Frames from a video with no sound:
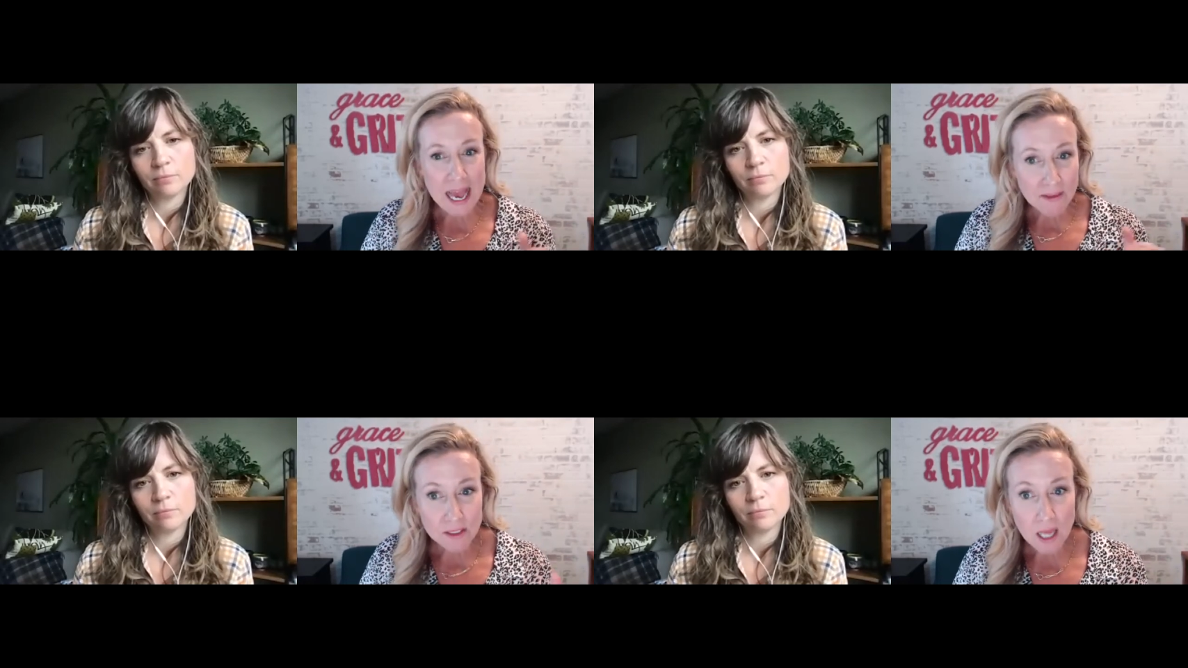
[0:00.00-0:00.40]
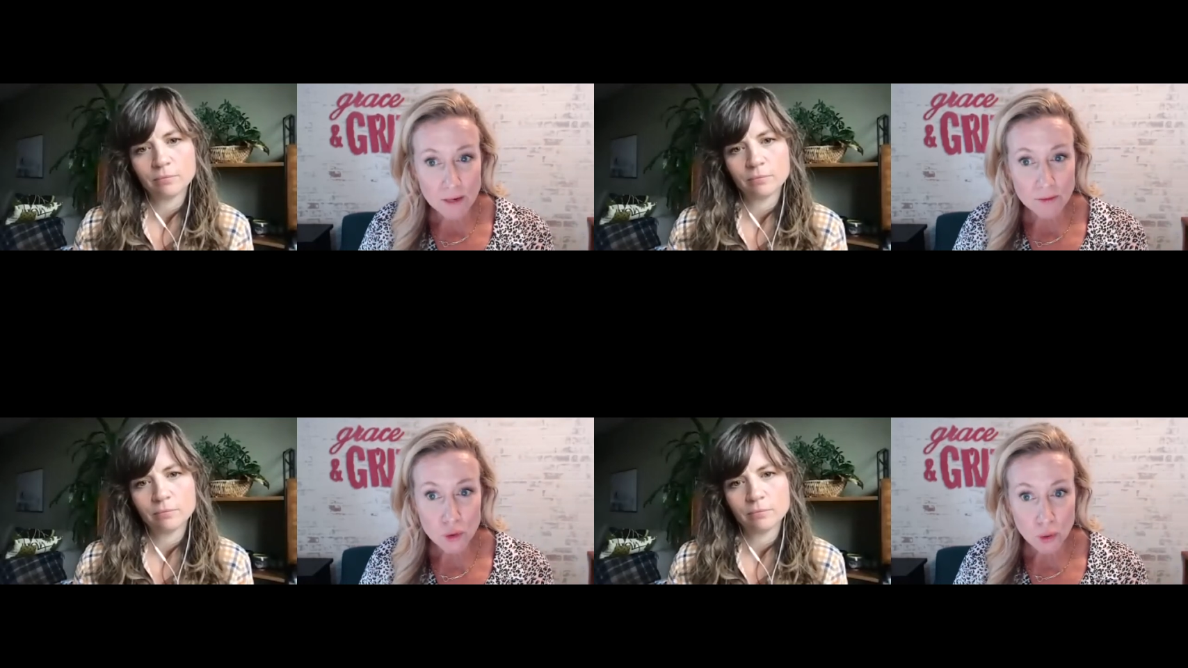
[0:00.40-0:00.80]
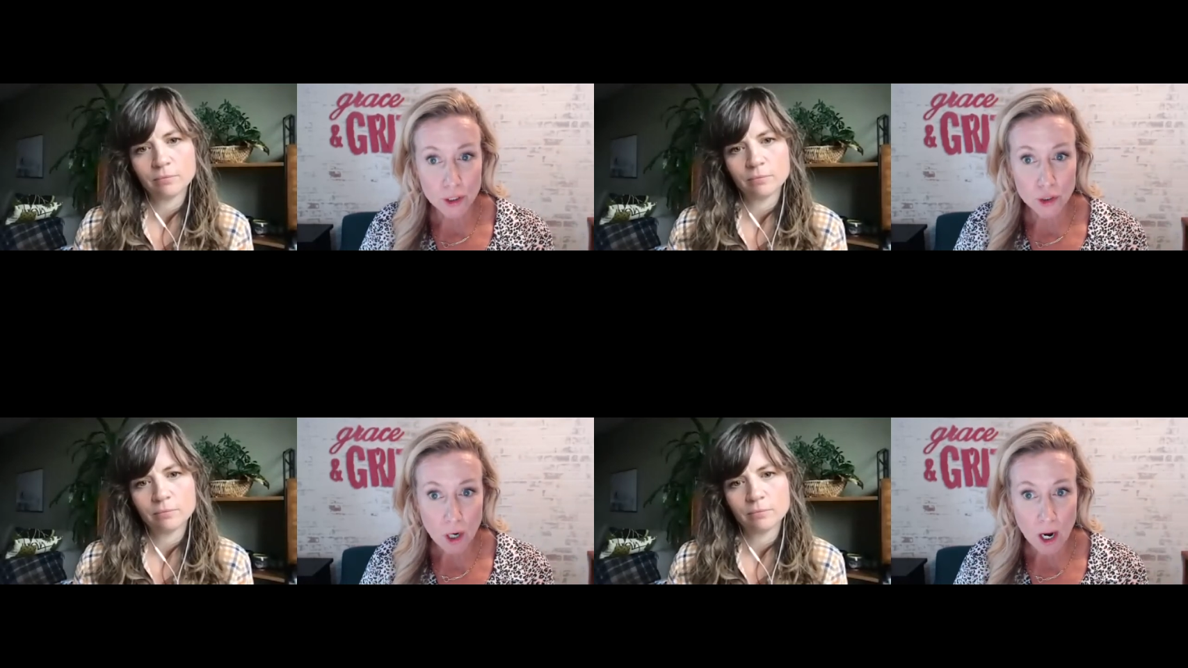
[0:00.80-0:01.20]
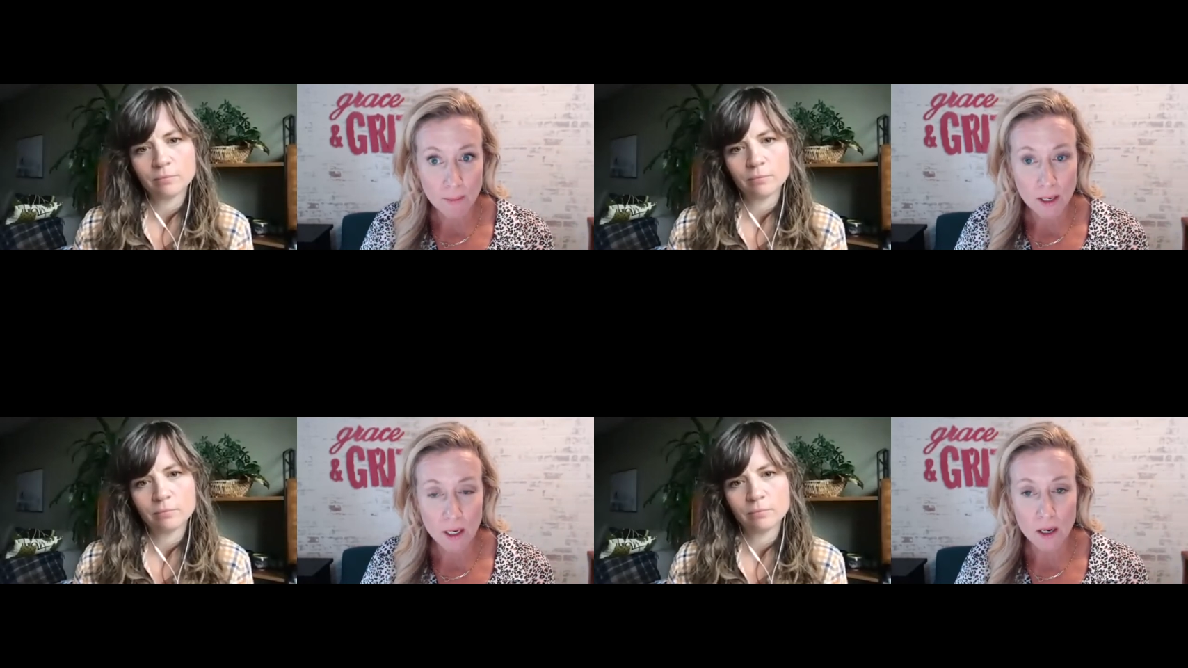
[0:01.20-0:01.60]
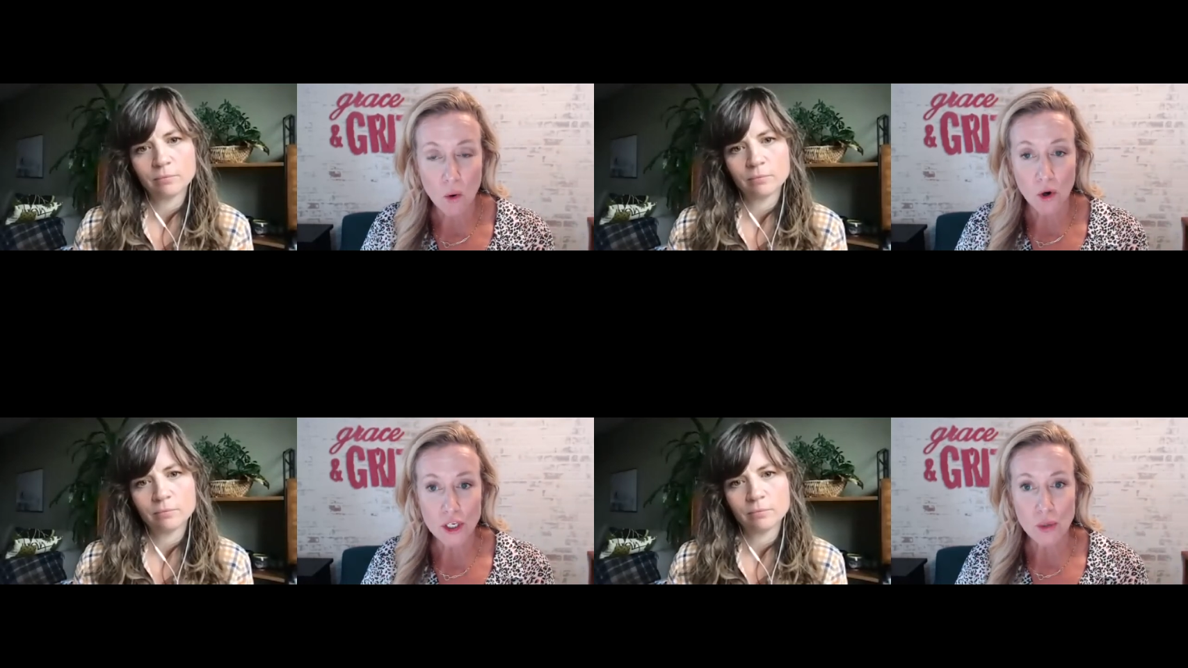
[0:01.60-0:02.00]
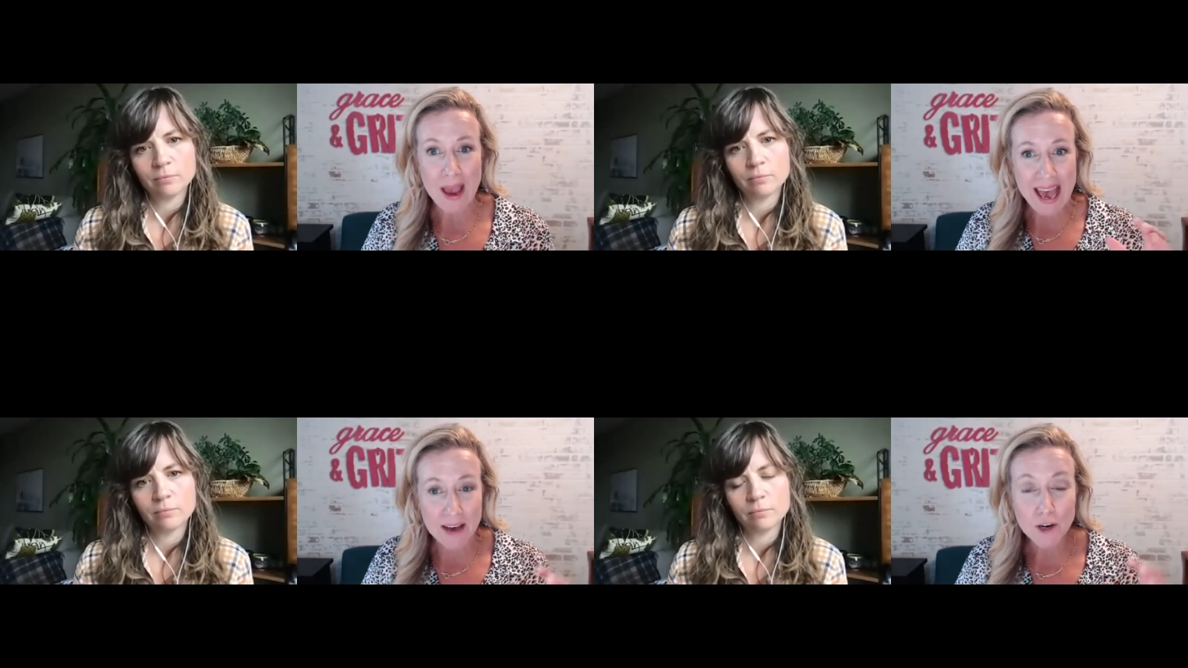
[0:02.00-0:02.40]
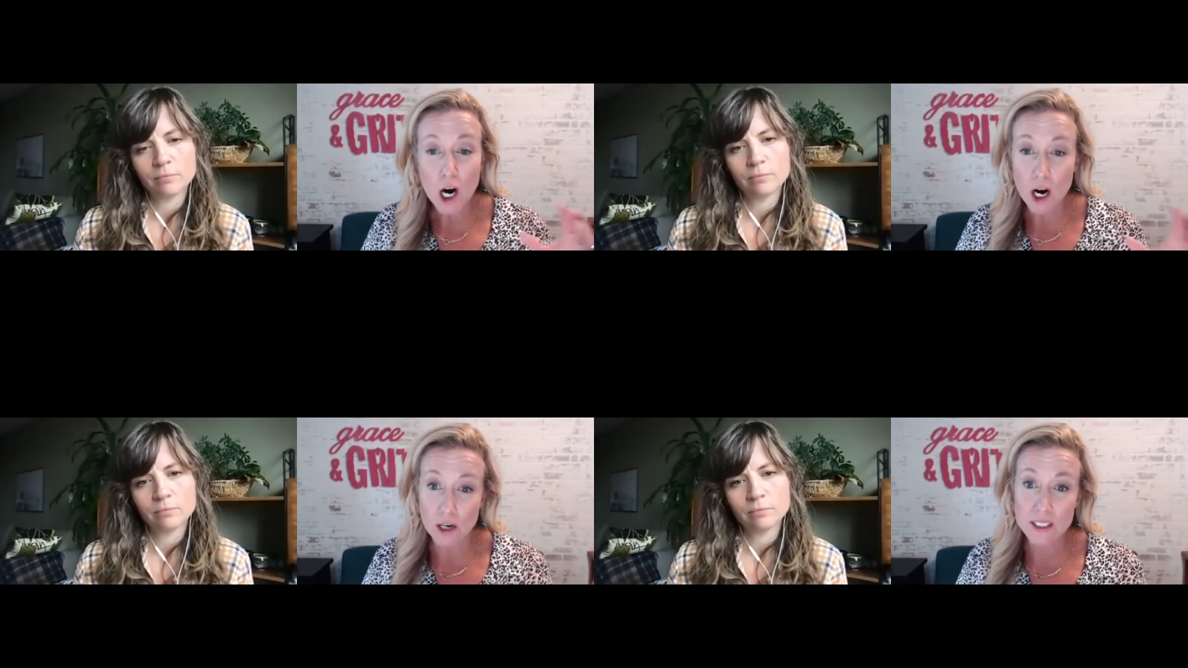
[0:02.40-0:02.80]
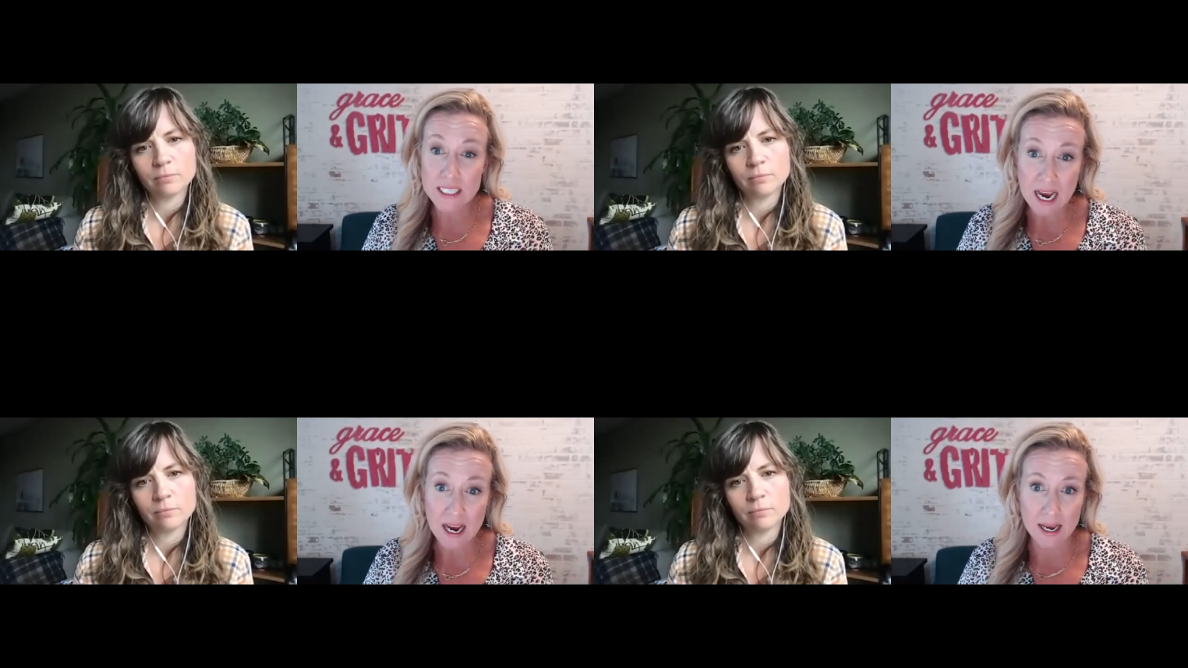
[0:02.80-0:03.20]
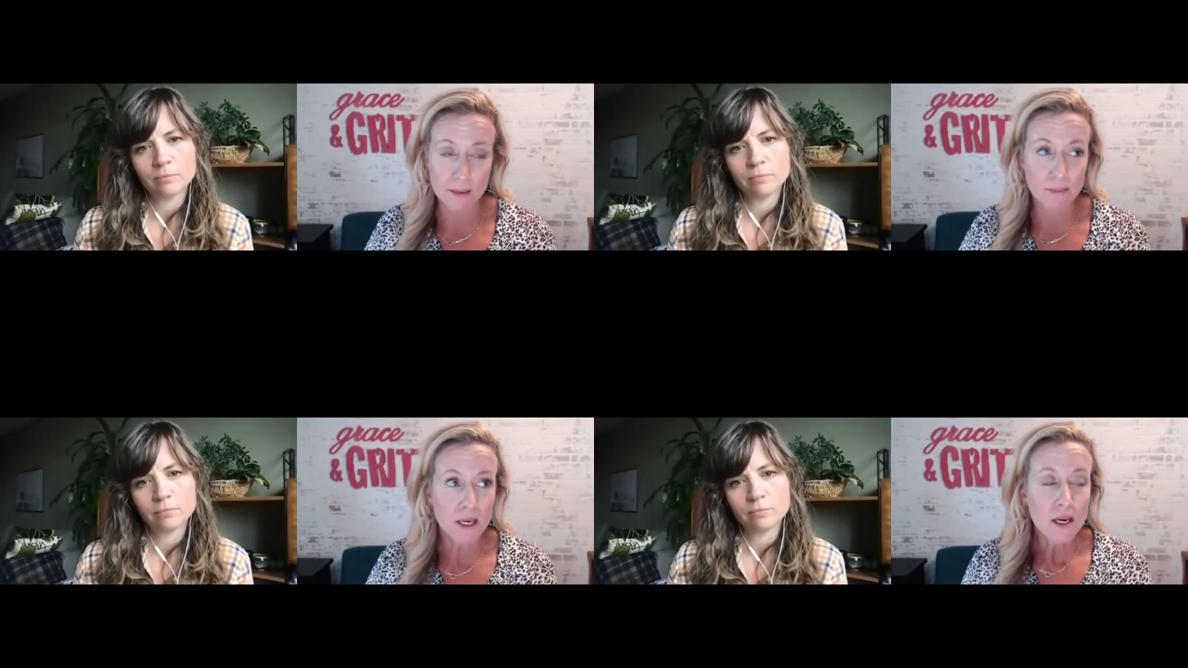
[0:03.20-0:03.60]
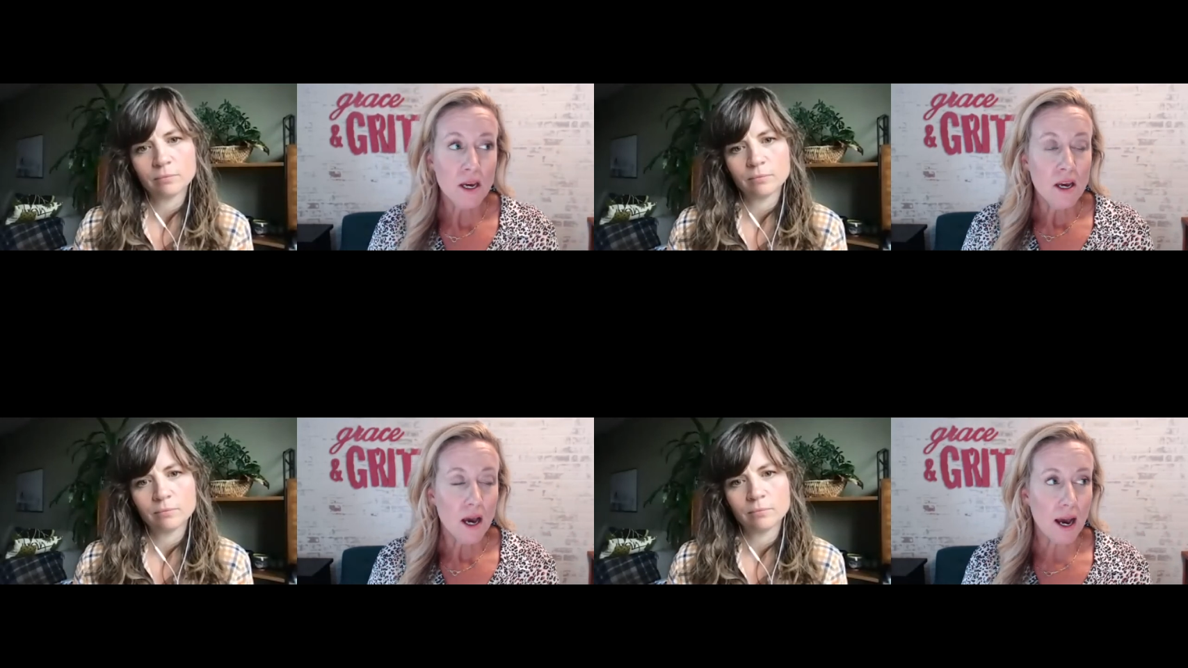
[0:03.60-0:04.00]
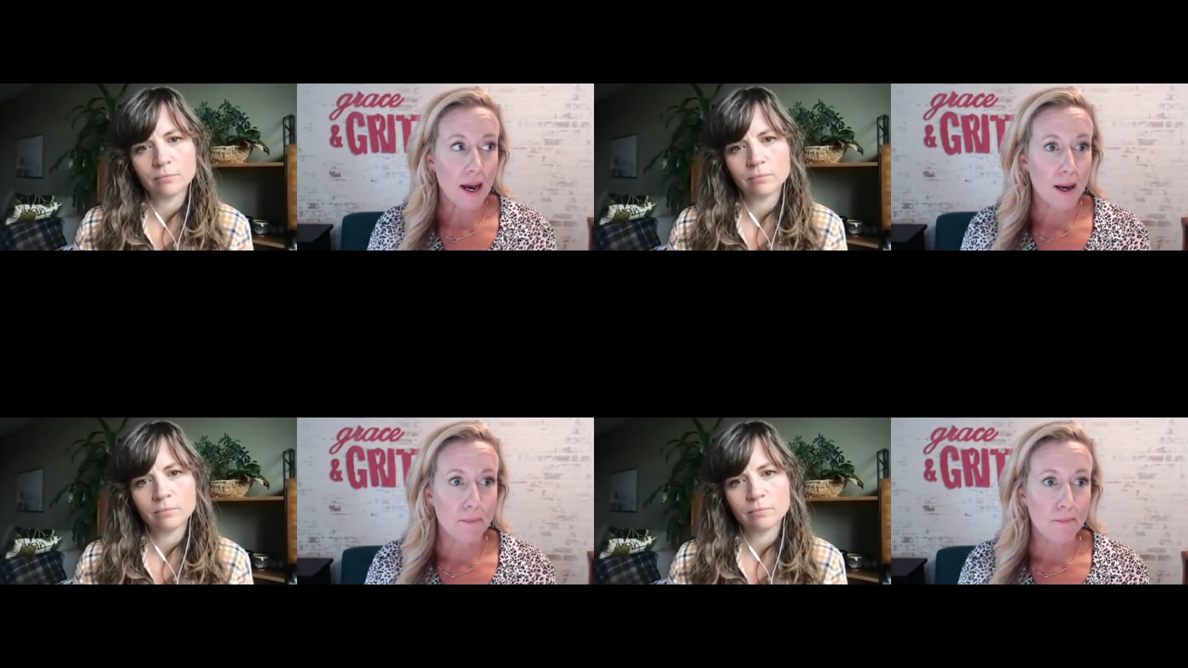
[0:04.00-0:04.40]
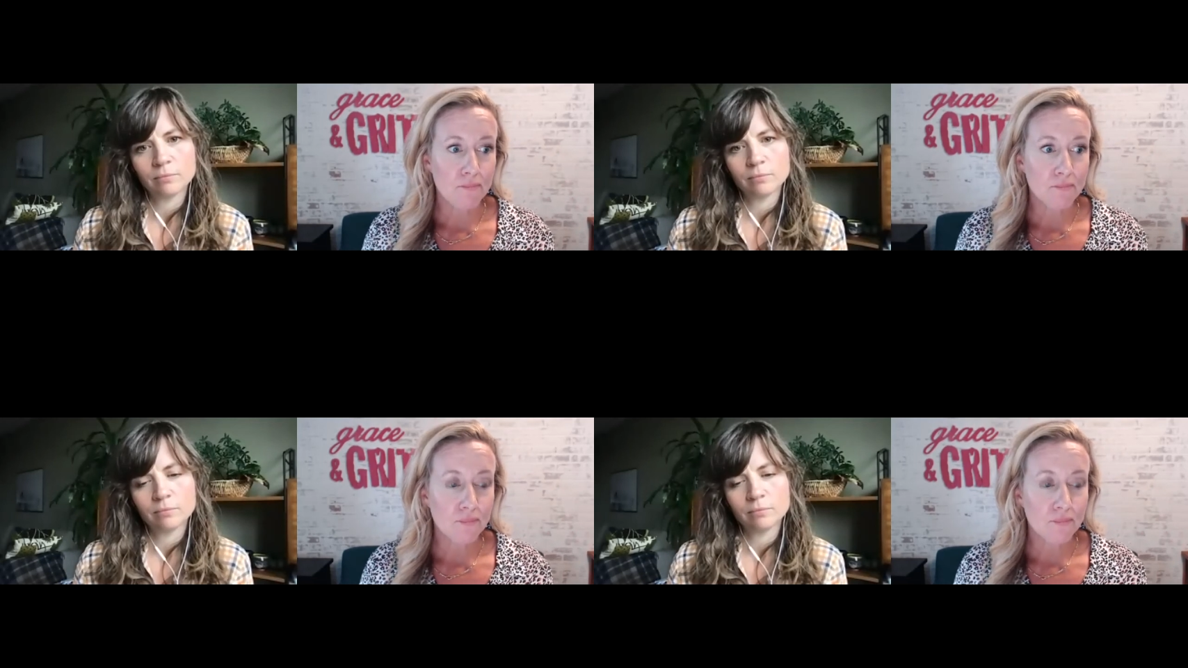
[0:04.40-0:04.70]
Speaker 1: have a lot of stored trauma or you have a hard time um,